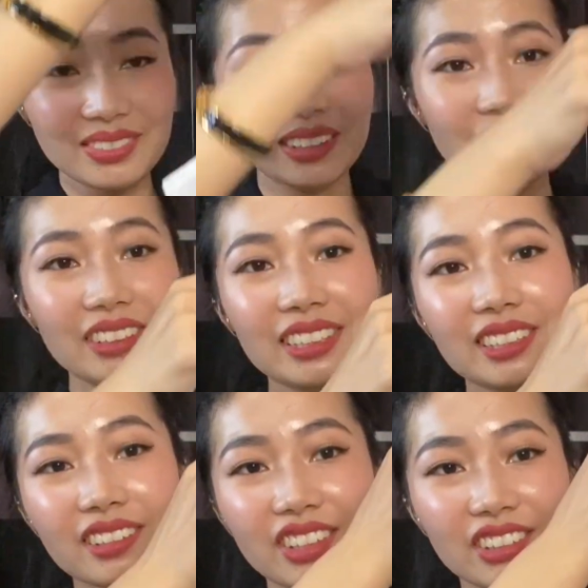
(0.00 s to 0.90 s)
Oh, it's so
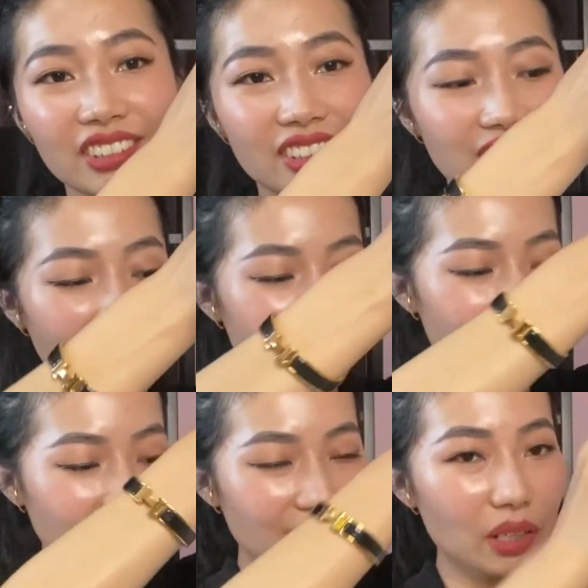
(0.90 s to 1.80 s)
cute. I can
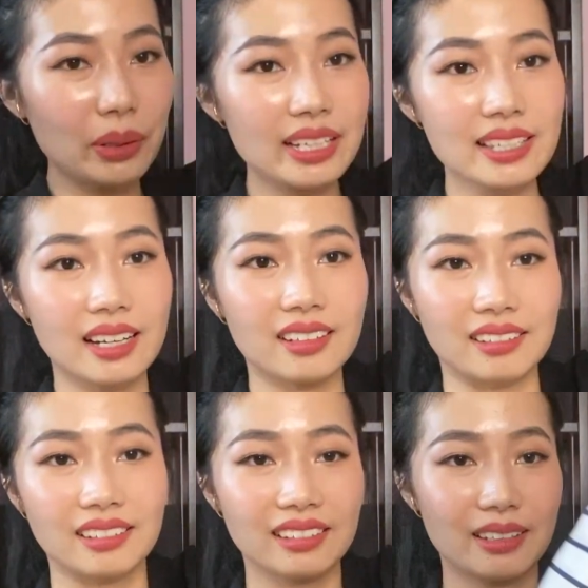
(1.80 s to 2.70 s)
totally wear this
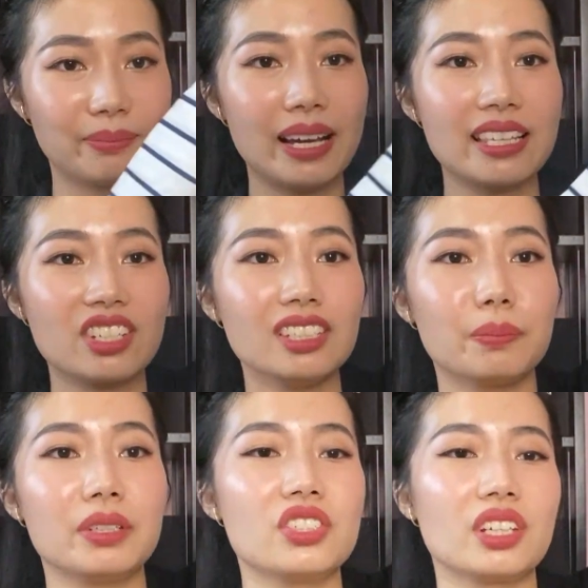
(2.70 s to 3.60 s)
out, but it's actually a
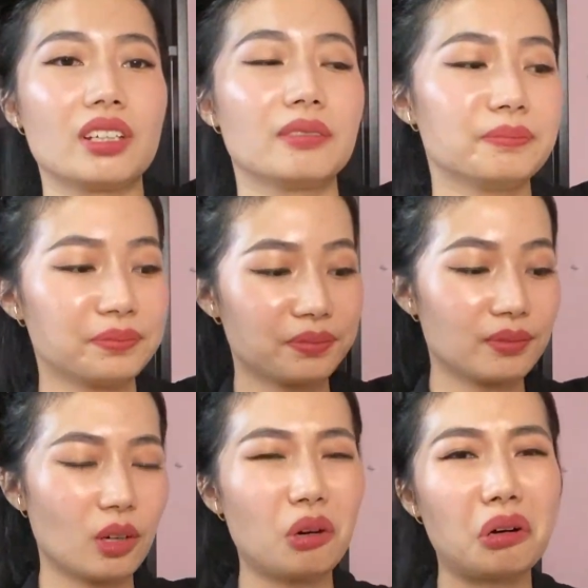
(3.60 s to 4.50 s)
PJ.
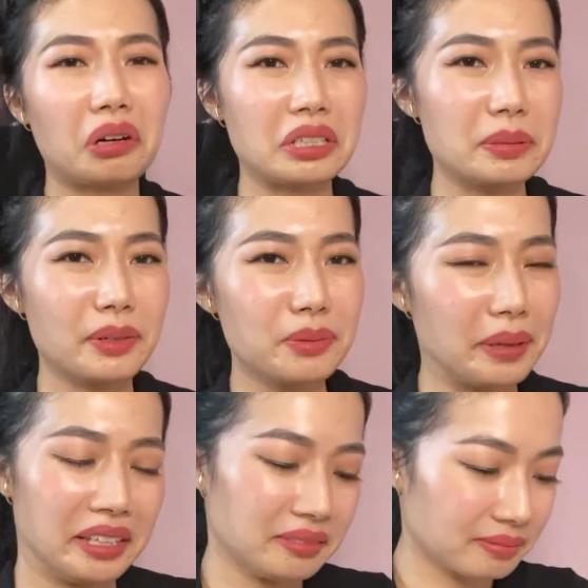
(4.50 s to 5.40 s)
Oh, it smells bad.